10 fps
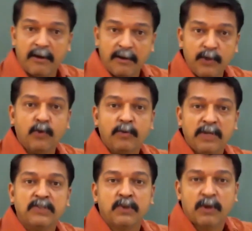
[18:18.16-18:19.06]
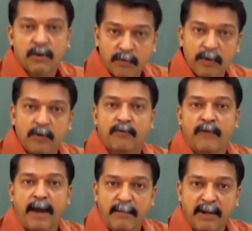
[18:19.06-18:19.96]
you means your
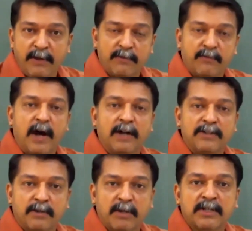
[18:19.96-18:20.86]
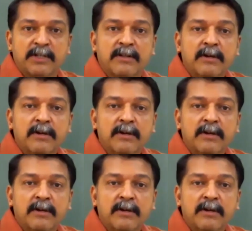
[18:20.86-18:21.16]
family, your father, mother,